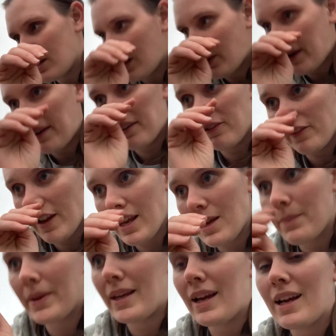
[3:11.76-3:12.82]
kind of funny,
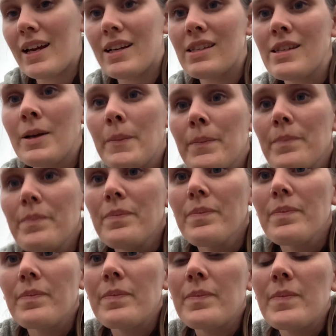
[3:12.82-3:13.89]
because
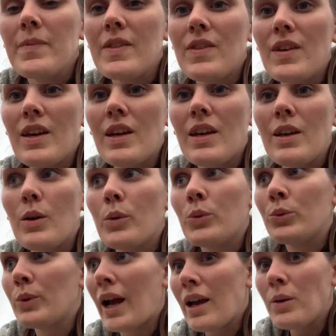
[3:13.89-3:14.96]
the
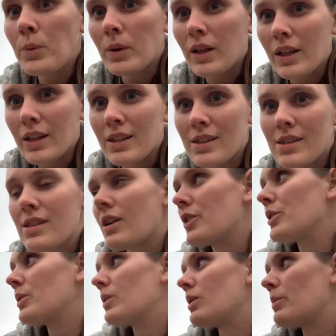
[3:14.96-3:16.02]
red ones are
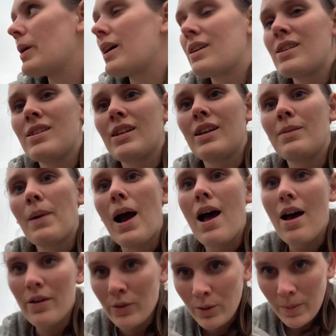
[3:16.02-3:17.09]
doing the best in
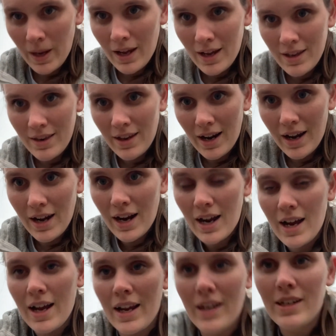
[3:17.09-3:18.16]
my other bed that
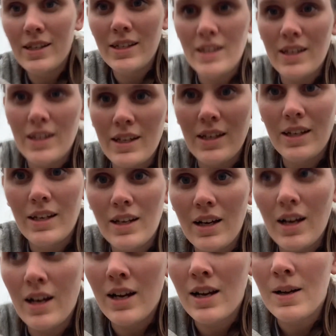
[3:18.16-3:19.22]
I did,
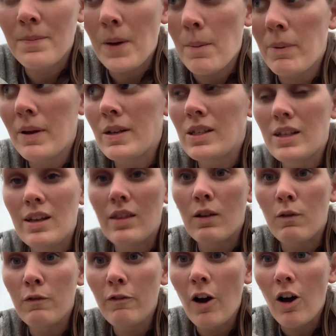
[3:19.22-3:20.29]
I planted in the
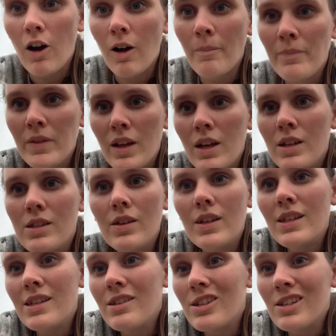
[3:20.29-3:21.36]
fall. So this
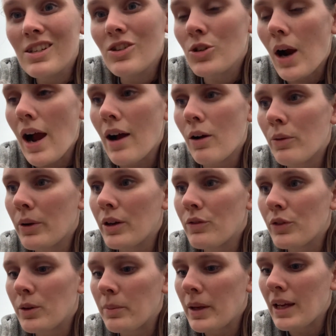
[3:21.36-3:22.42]
is just a trial run
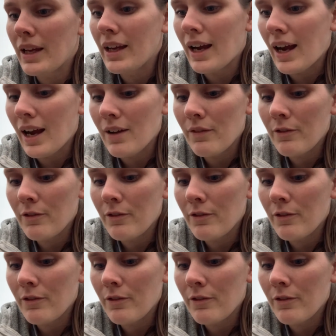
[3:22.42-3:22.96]
for me. I